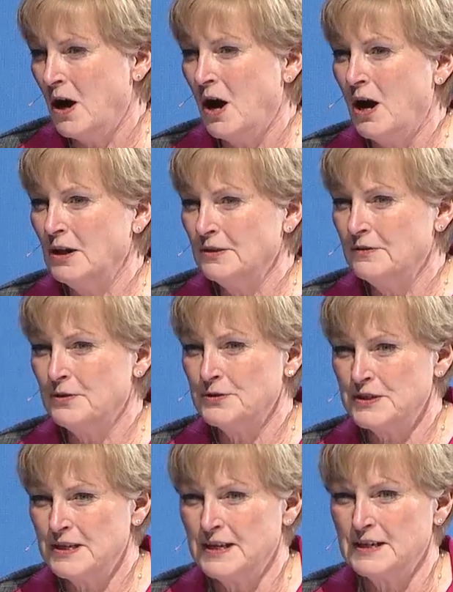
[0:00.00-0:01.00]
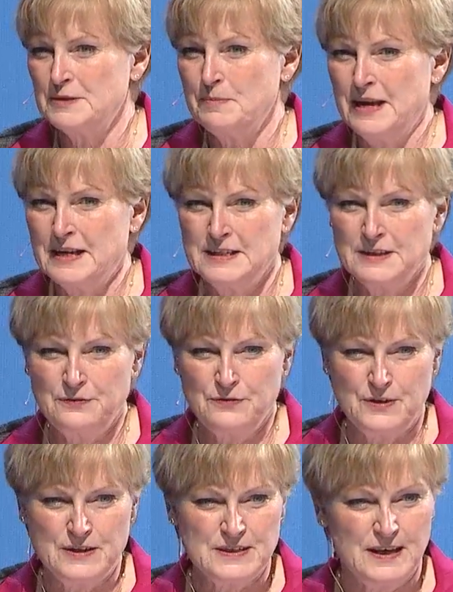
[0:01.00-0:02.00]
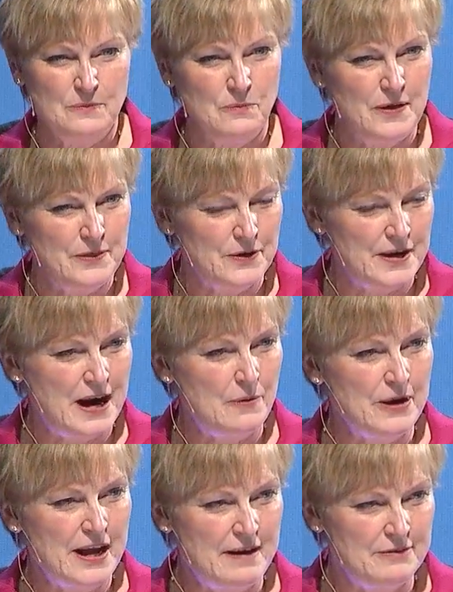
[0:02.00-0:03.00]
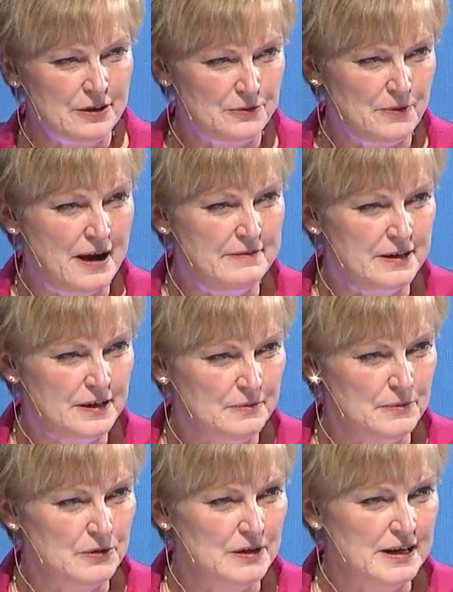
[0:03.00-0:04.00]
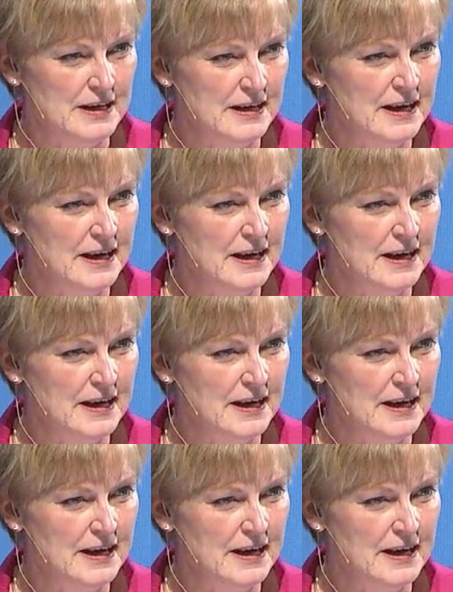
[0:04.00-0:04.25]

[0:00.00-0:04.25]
All of those things make a difference in whether or not we have a thriving community.